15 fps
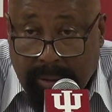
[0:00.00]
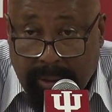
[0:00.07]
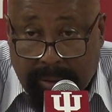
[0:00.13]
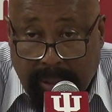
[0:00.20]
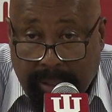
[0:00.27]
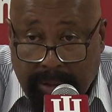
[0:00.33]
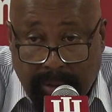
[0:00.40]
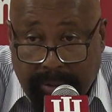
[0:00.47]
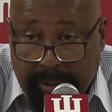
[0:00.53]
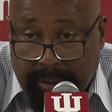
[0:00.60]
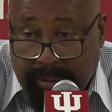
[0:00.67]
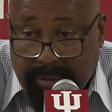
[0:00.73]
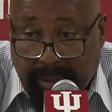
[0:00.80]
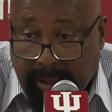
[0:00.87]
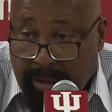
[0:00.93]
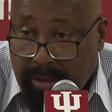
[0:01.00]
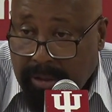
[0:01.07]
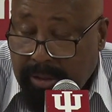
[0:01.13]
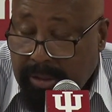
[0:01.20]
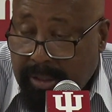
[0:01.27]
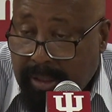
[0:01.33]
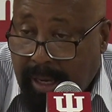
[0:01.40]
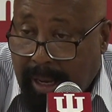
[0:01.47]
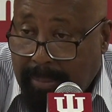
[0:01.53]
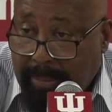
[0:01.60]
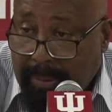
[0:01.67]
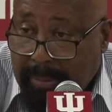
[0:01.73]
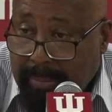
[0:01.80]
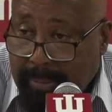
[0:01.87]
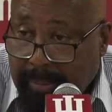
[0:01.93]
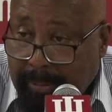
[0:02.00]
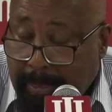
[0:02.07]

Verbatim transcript: because I knew he, they couldn't stop him.